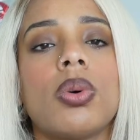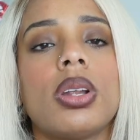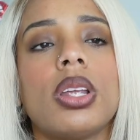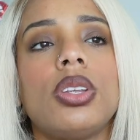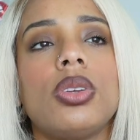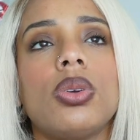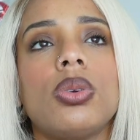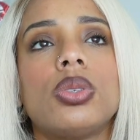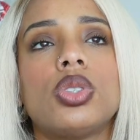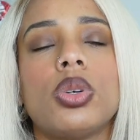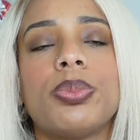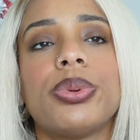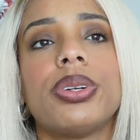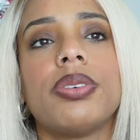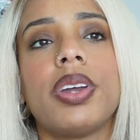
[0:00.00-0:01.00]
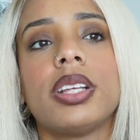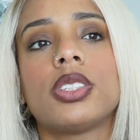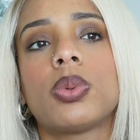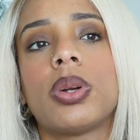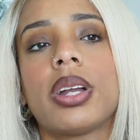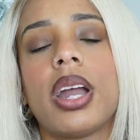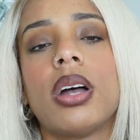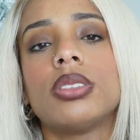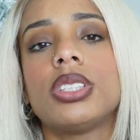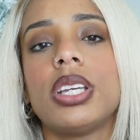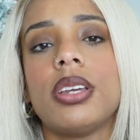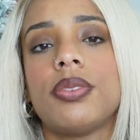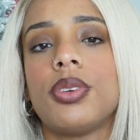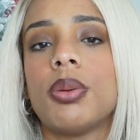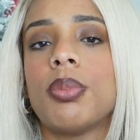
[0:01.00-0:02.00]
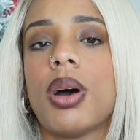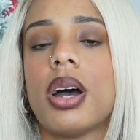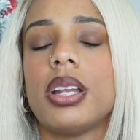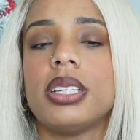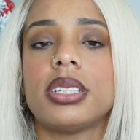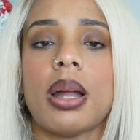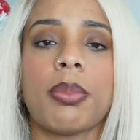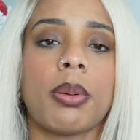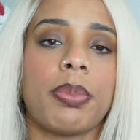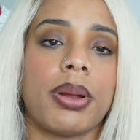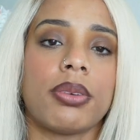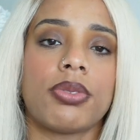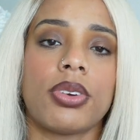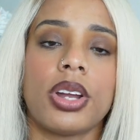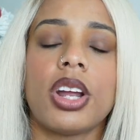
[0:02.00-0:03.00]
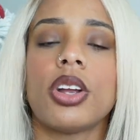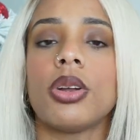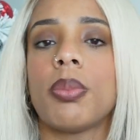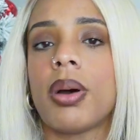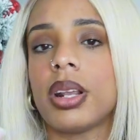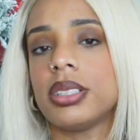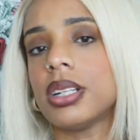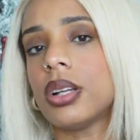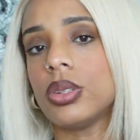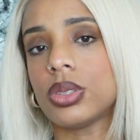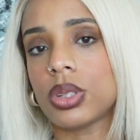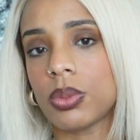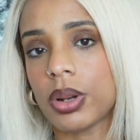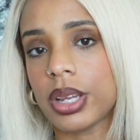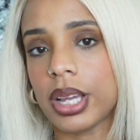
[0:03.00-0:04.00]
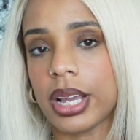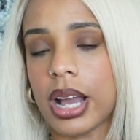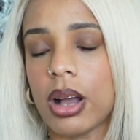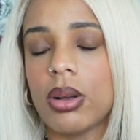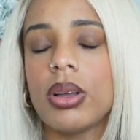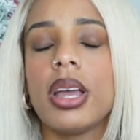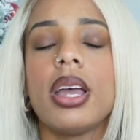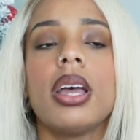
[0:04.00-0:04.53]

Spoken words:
wanna do super advanced workouts if your body's not prepared for it or your body's not used to working out.